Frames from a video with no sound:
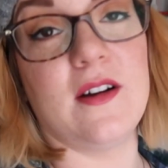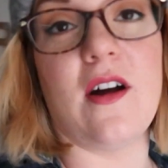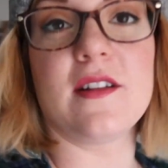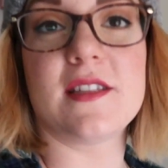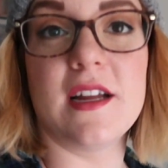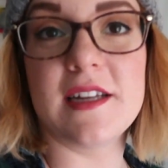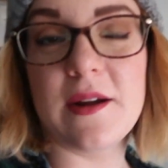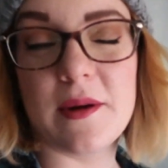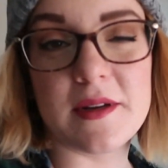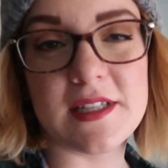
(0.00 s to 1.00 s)
On
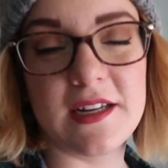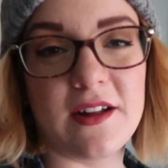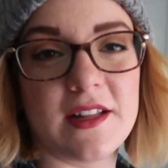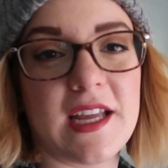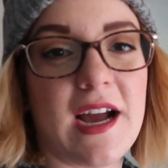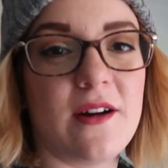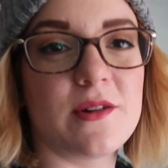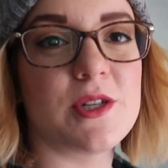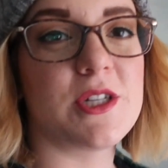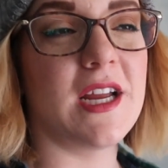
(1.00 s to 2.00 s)
Sunday, we were sitting on the
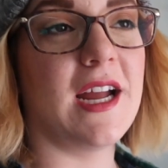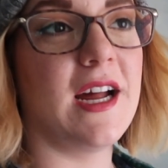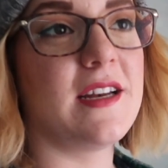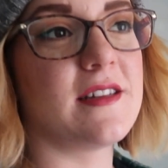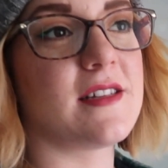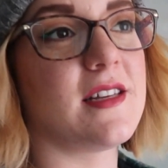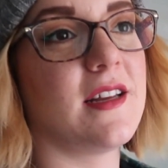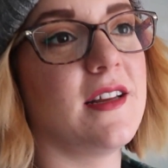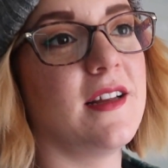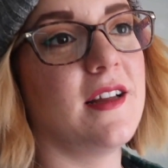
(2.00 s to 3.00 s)
couch and
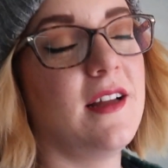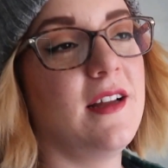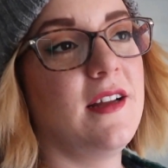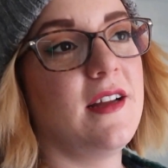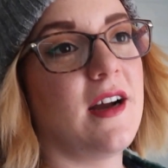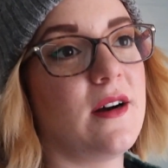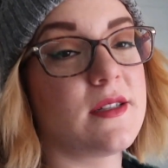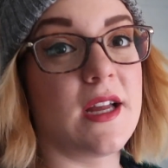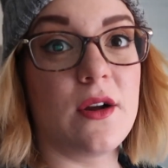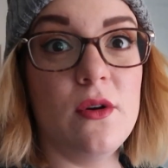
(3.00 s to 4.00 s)
I was
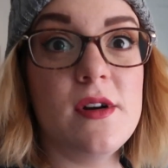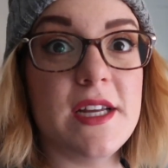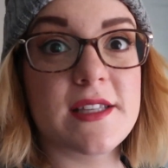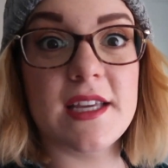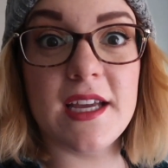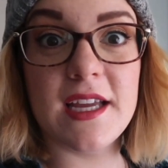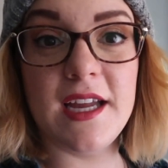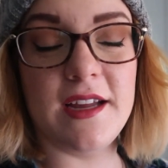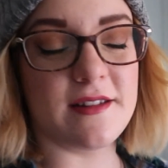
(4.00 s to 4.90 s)
like, oh, he's kicking.